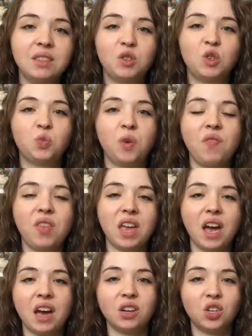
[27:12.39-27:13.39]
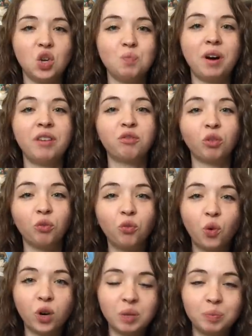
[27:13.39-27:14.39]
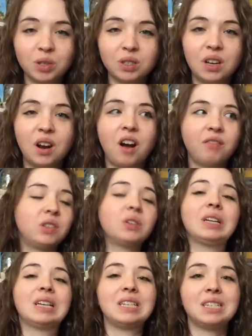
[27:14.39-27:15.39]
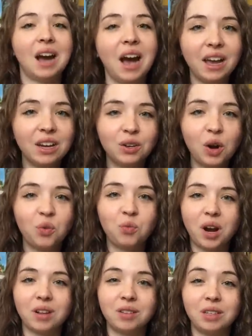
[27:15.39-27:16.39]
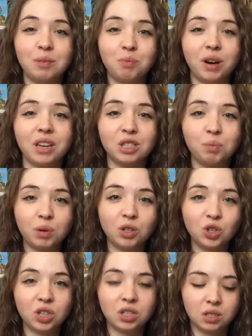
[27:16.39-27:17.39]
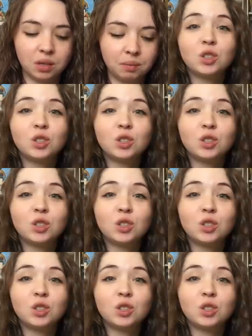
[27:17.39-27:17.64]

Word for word: This is when they had a coupon for forty percent off your entire regularly priced purchase.